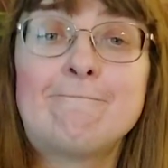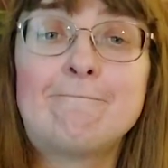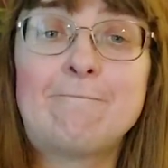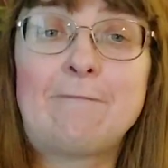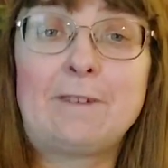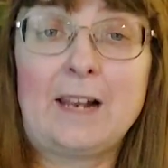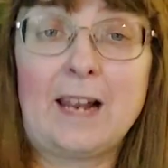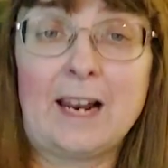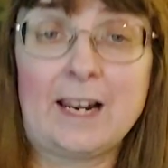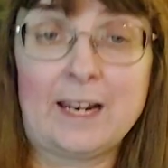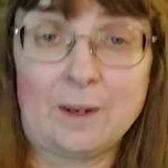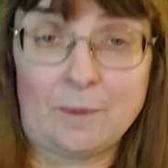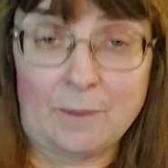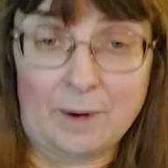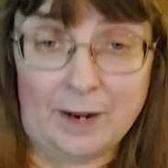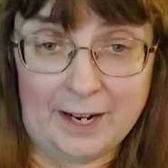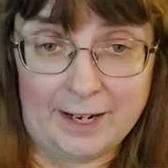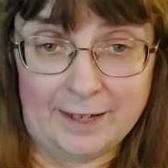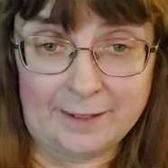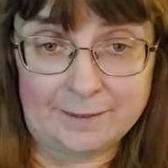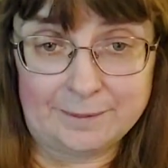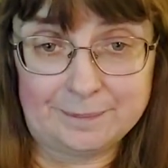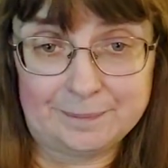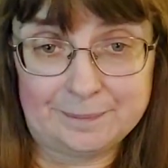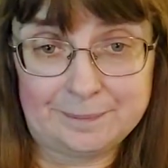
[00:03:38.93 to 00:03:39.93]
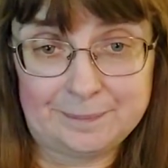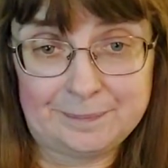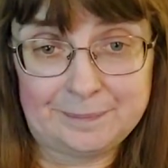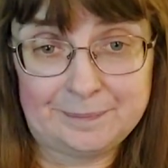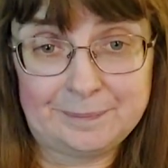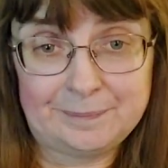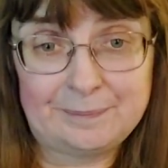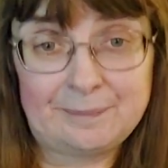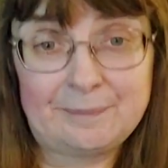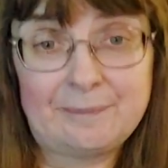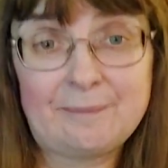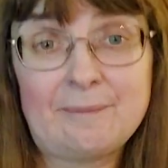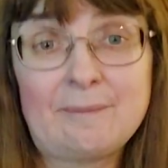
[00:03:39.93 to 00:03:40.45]
but anyway,
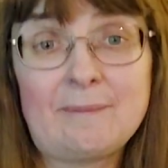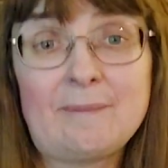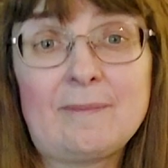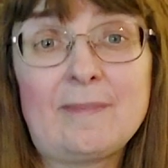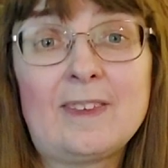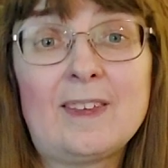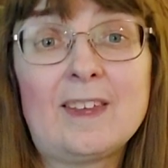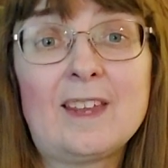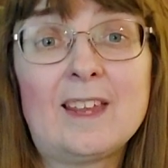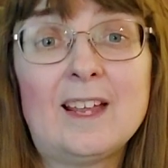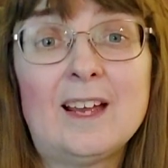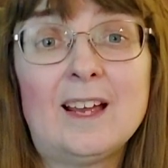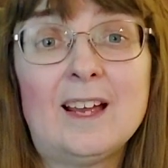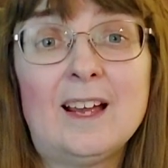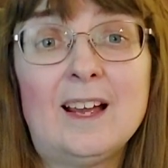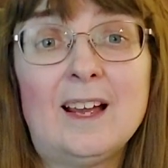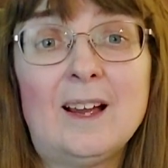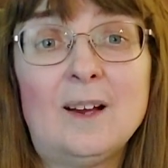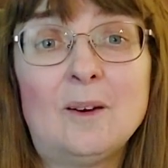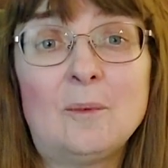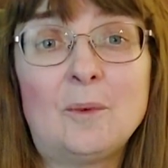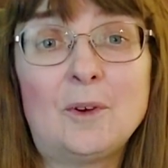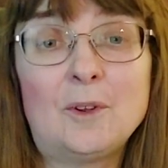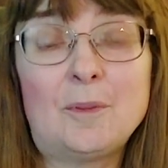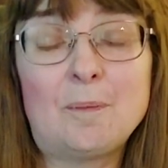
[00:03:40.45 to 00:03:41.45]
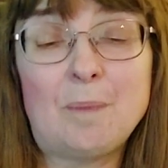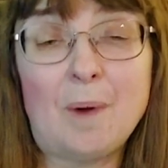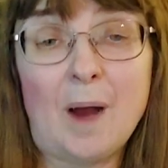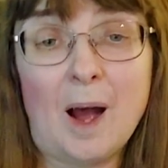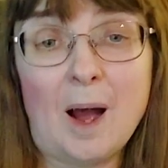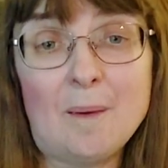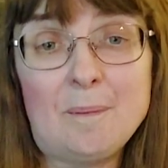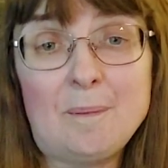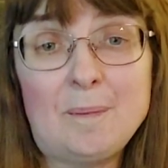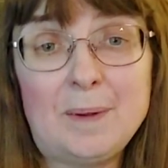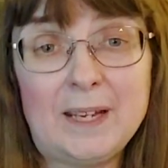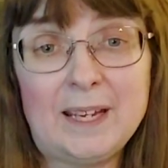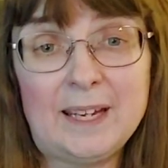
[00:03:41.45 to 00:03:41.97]
with
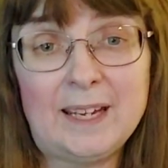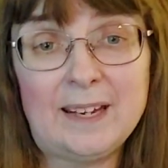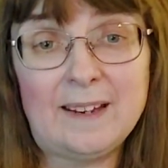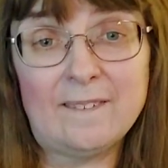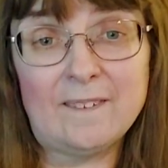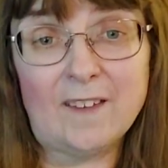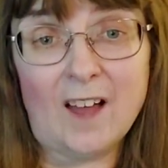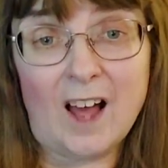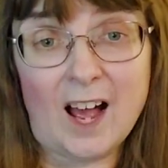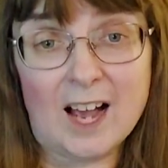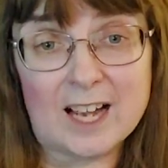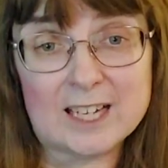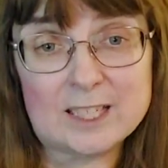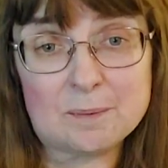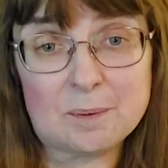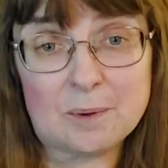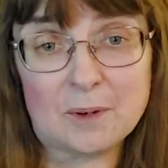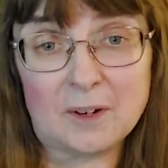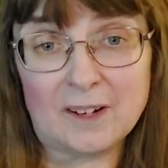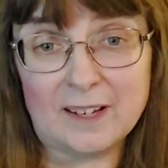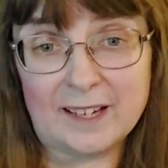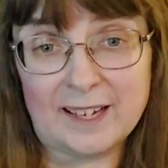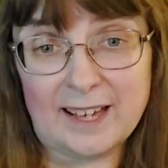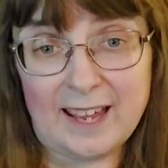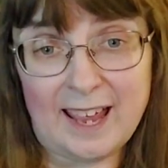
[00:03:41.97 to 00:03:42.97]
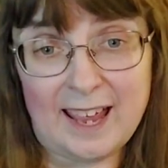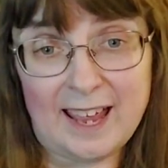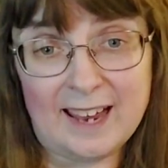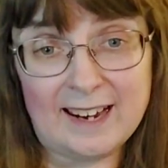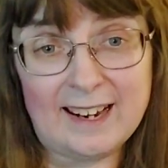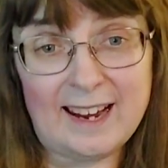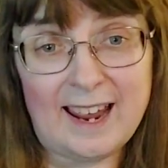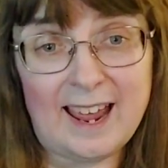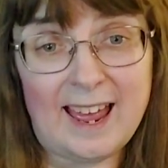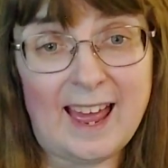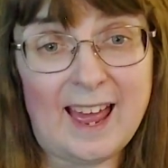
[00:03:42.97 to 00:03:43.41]
Bob being in the hospital again,